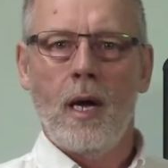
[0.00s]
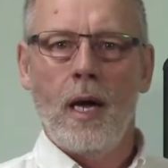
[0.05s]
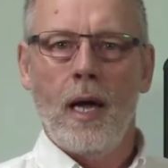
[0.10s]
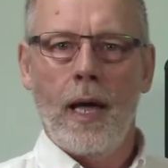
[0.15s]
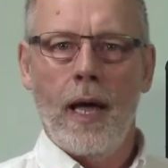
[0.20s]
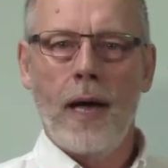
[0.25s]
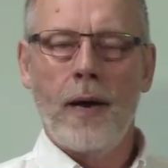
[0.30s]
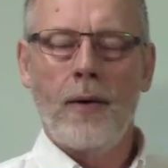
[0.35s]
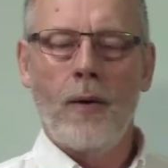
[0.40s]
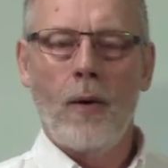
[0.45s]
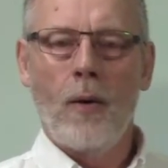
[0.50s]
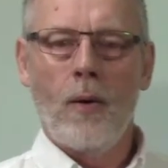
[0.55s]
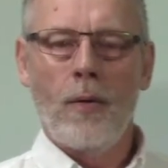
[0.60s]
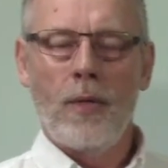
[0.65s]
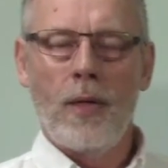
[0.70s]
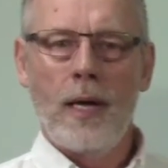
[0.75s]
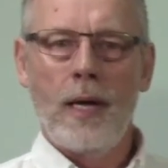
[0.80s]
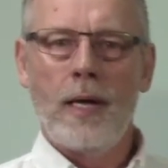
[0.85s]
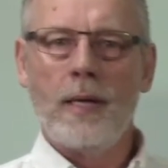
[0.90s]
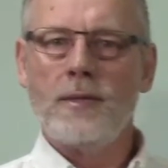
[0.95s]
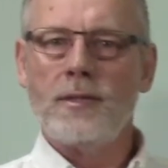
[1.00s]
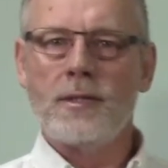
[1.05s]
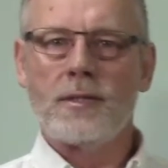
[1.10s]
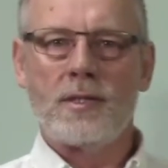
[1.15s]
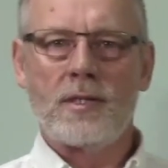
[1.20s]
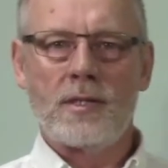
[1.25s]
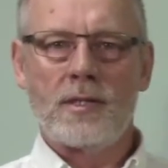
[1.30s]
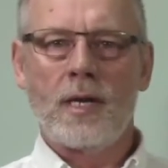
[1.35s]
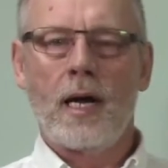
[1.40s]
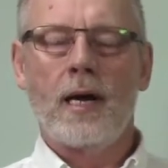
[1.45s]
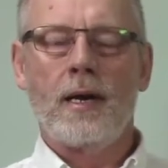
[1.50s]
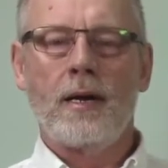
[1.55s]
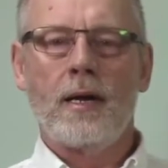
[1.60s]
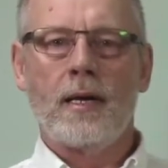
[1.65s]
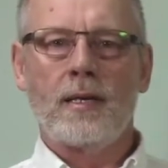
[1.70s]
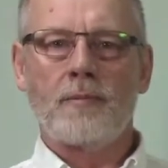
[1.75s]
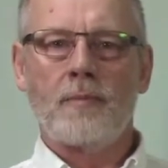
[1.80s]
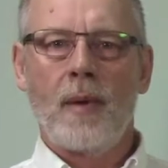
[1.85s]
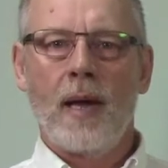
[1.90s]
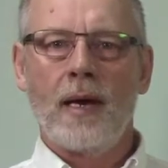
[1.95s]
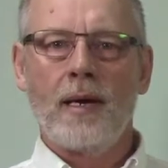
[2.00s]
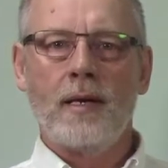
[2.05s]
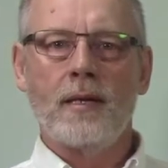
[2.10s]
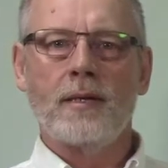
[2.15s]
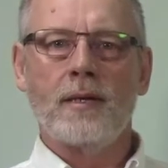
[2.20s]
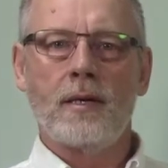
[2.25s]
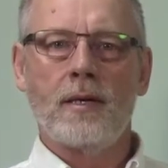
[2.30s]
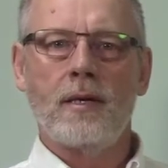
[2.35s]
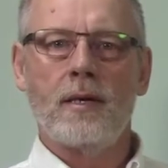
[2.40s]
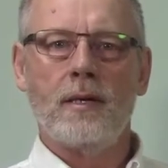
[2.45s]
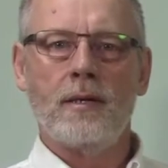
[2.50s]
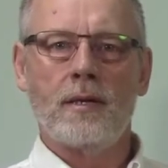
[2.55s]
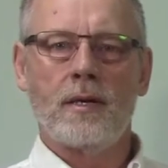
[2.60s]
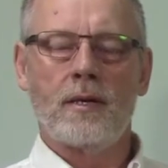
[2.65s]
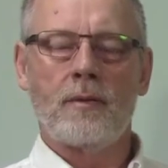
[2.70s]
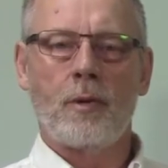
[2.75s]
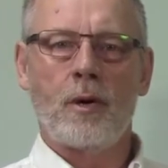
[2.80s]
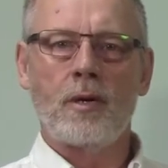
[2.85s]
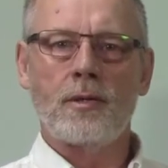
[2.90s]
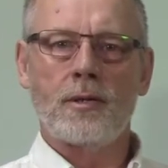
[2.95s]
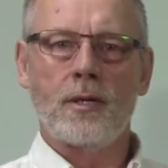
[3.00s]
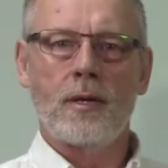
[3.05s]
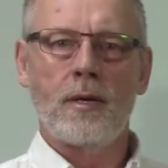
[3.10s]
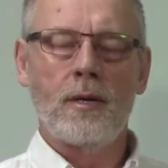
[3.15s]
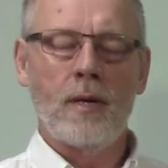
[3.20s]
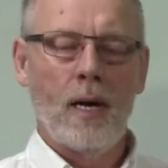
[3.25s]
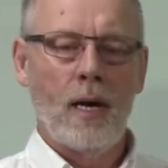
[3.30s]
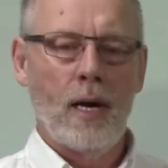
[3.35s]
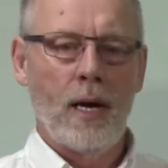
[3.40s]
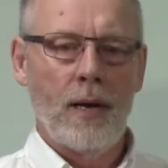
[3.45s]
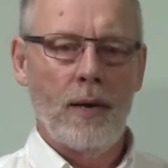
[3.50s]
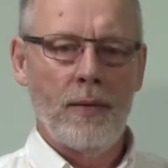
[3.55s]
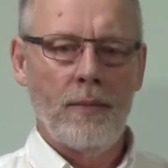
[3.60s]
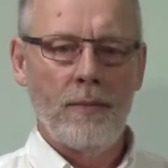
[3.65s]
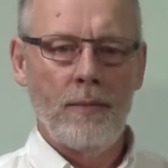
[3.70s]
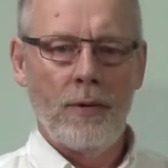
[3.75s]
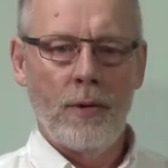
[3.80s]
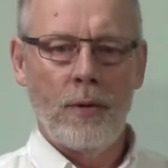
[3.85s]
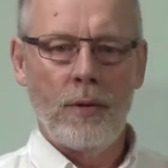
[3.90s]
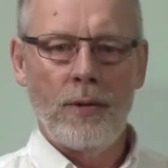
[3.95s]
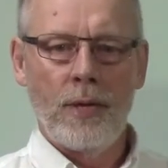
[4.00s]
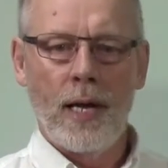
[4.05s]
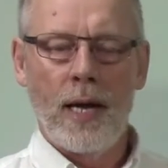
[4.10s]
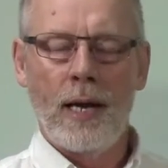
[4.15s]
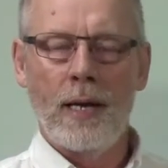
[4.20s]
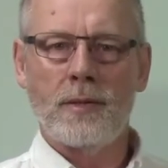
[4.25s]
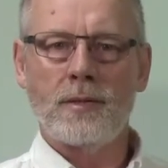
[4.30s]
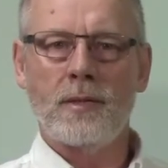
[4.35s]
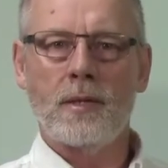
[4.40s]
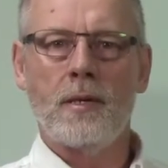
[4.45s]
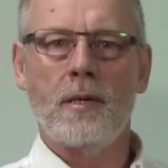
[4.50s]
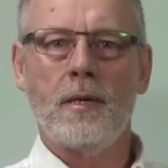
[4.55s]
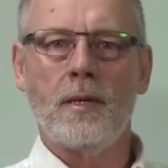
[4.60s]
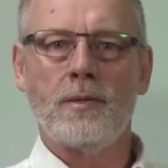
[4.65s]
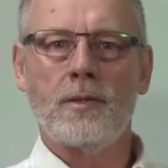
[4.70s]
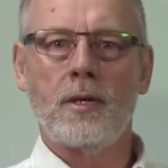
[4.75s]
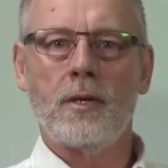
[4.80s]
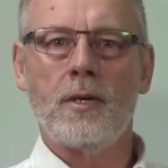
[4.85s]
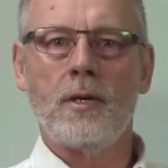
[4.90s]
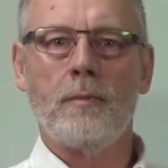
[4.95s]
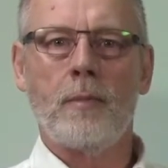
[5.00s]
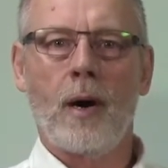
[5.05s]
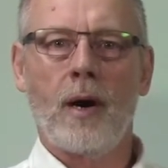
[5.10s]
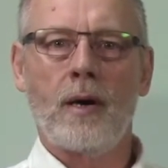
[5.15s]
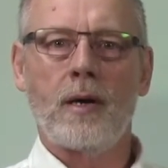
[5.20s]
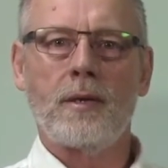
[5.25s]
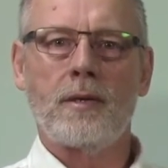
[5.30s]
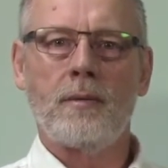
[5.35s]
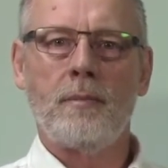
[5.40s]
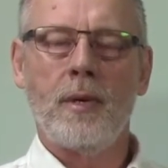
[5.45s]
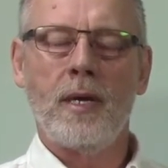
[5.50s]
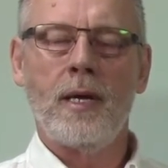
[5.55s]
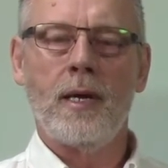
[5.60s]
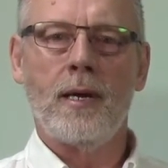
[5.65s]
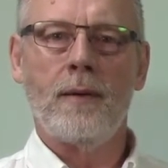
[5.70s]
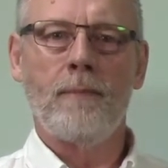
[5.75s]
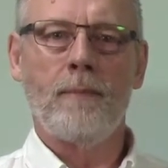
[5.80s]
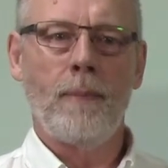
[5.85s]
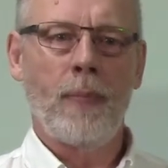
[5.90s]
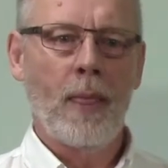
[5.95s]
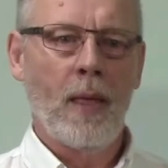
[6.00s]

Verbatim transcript: and or they just decided to expand into the into commercial, uh, knowing that it's a it's a good market to be in.